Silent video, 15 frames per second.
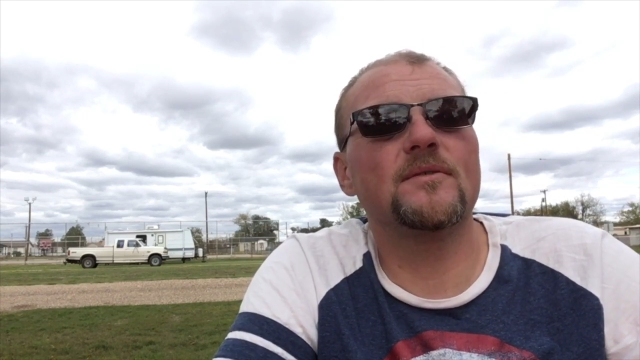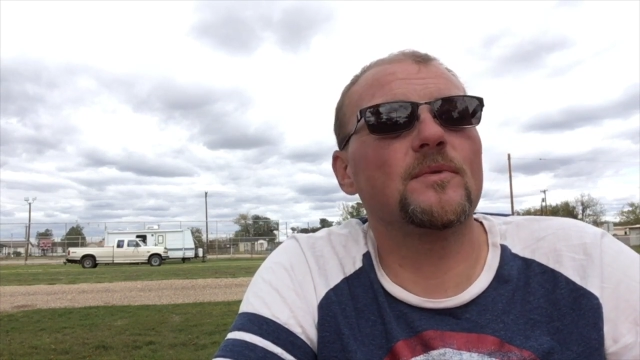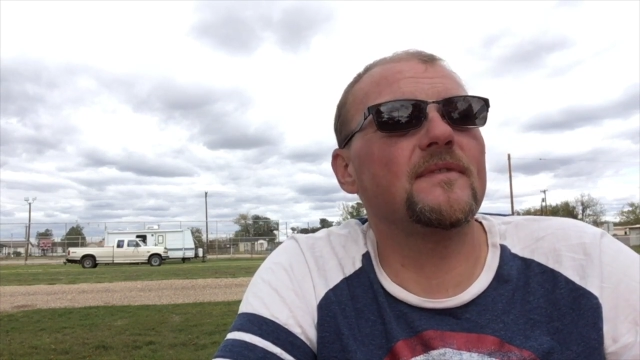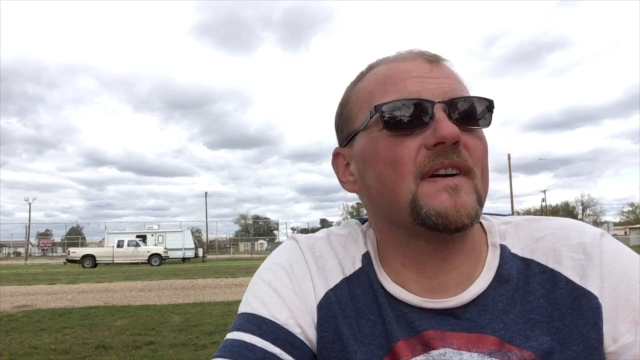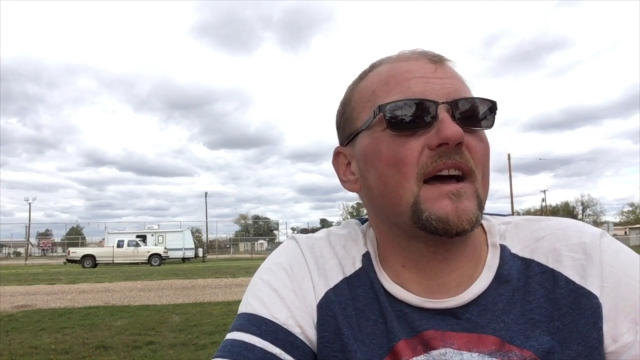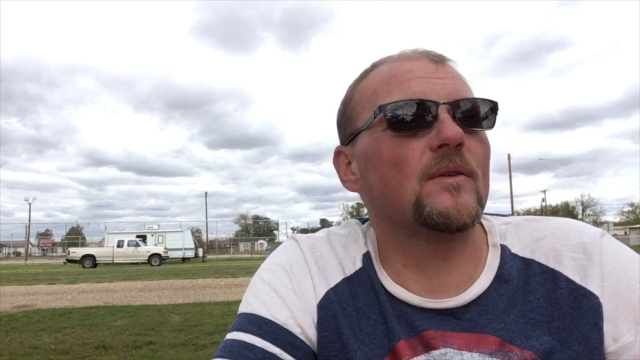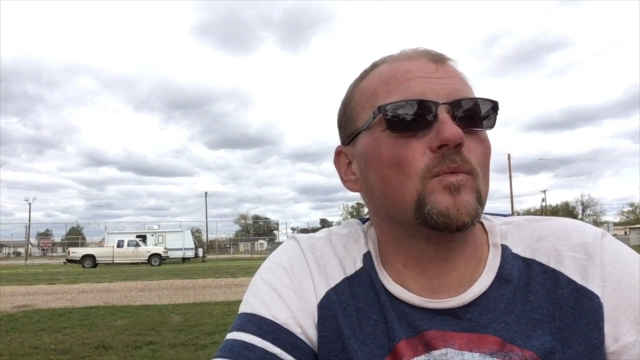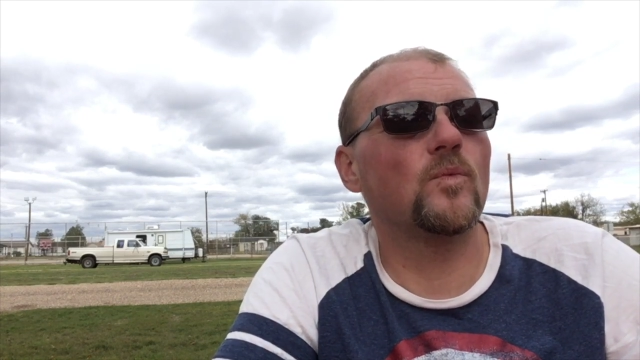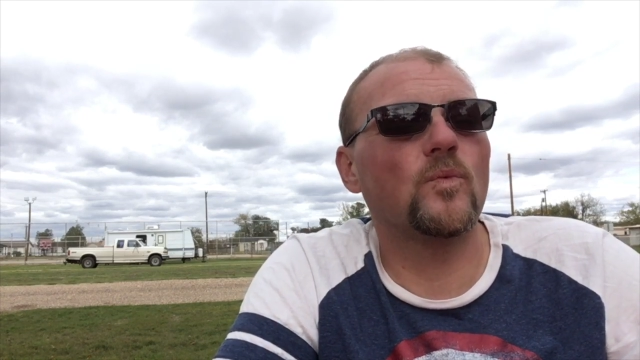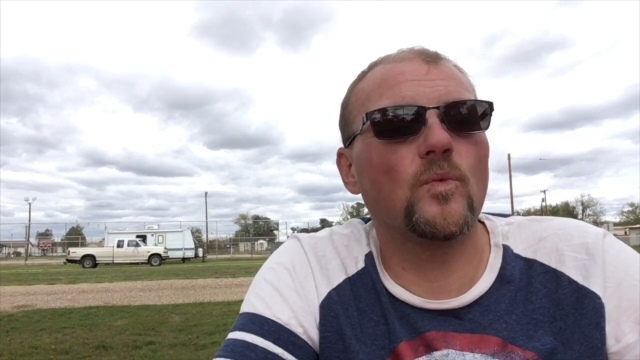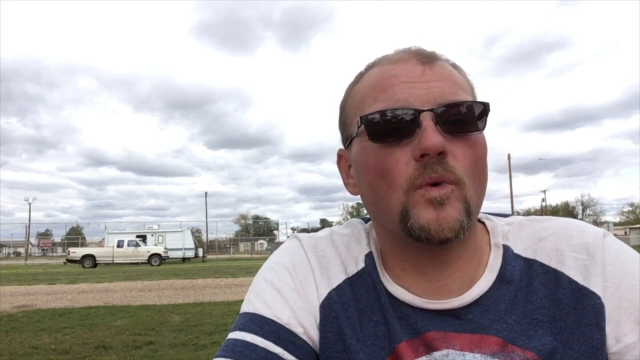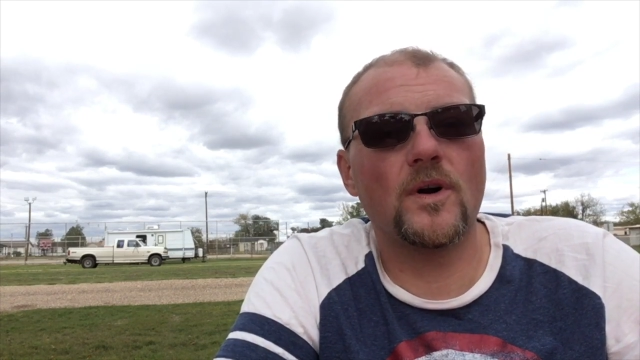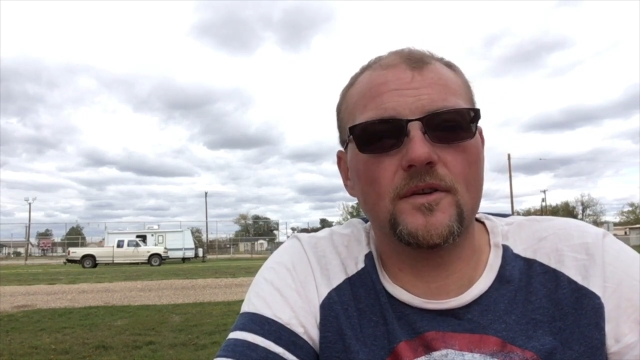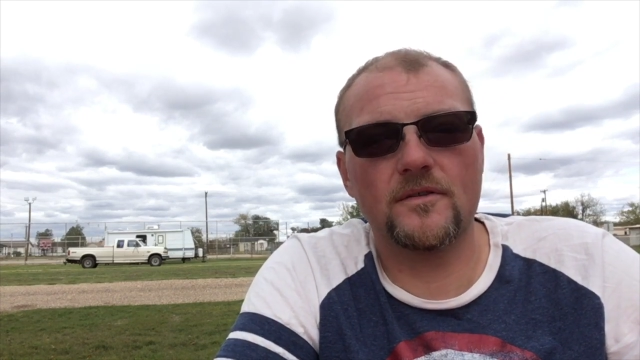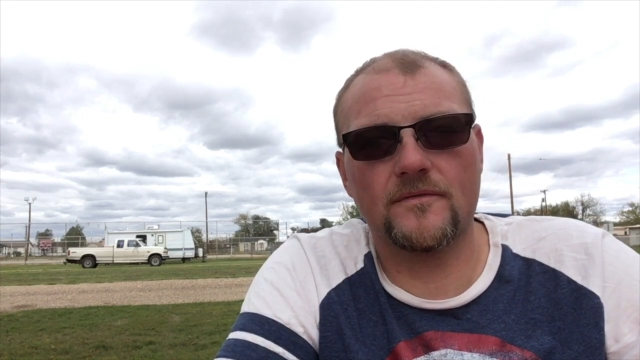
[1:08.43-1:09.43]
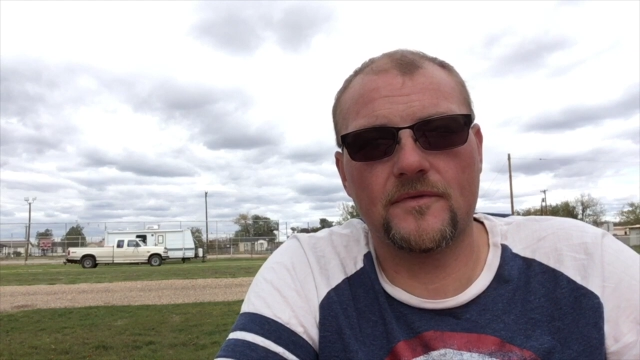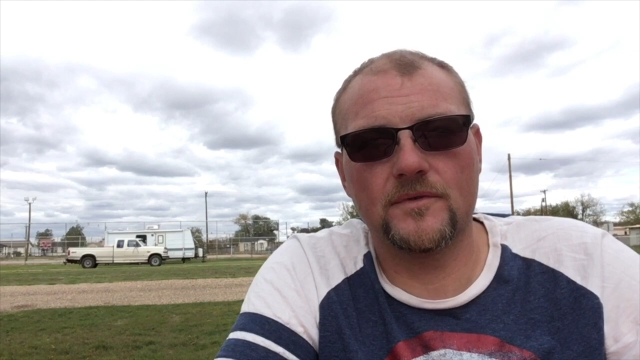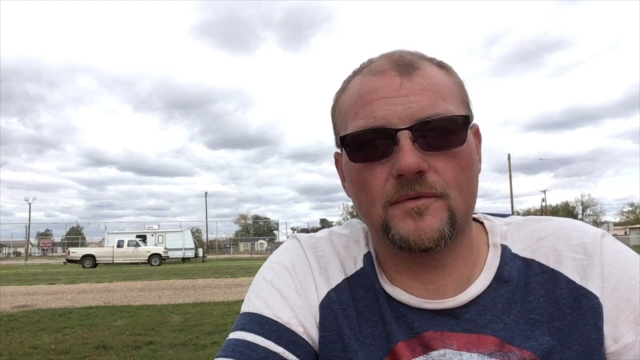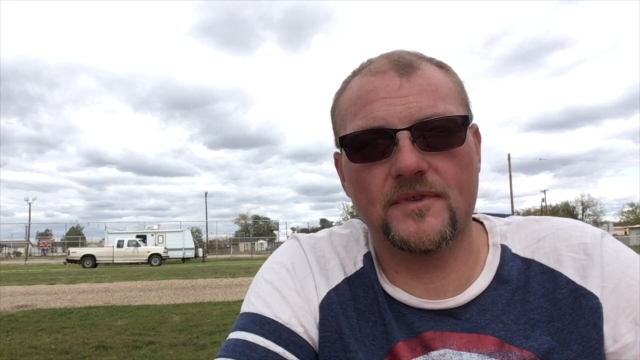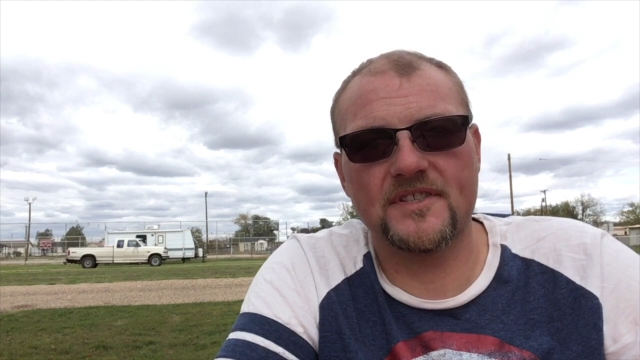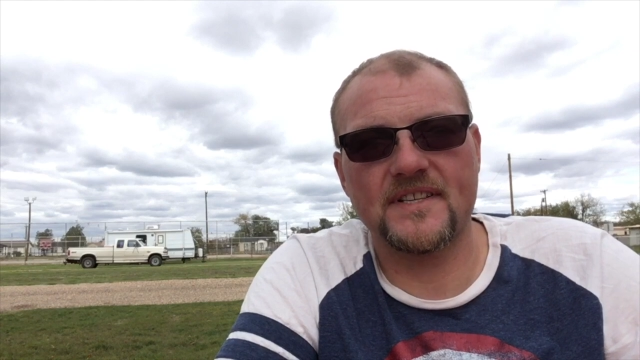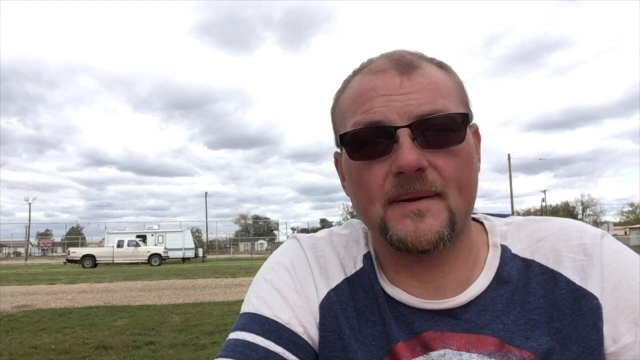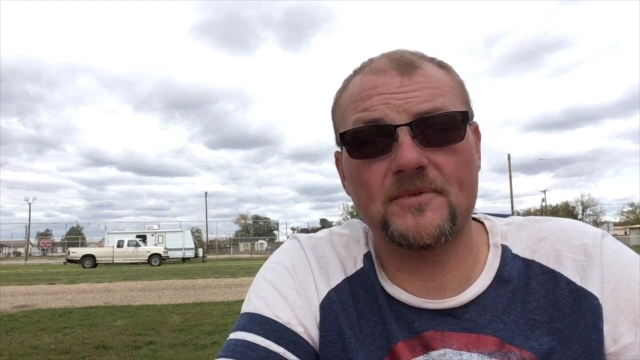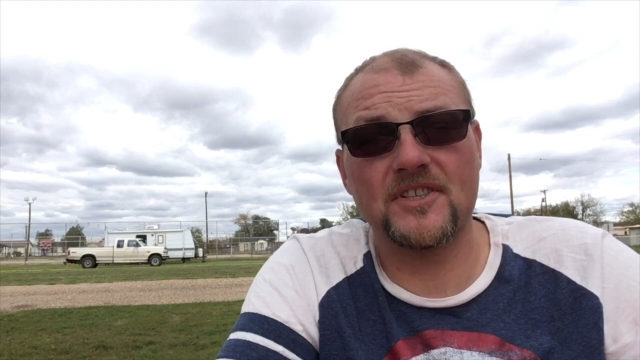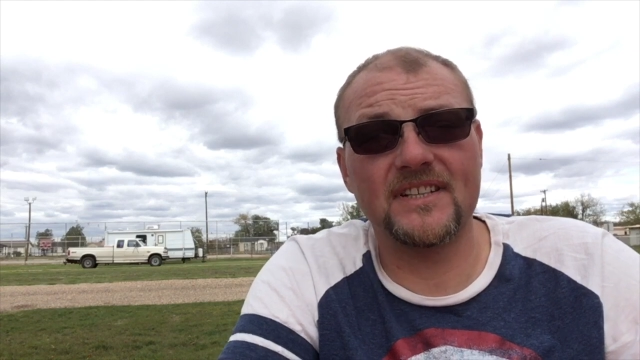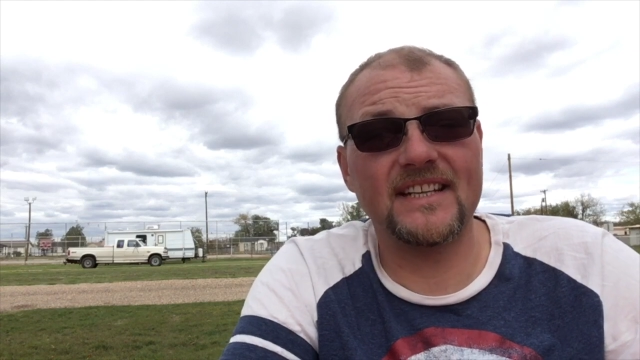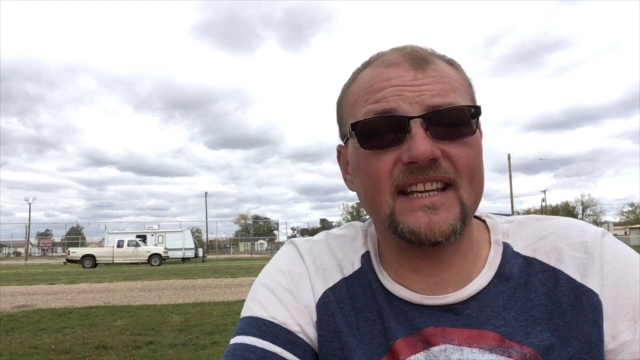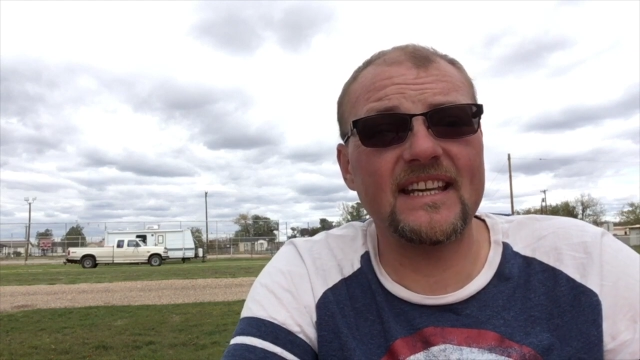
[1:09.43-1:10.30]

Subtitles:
We've had wonderful reception,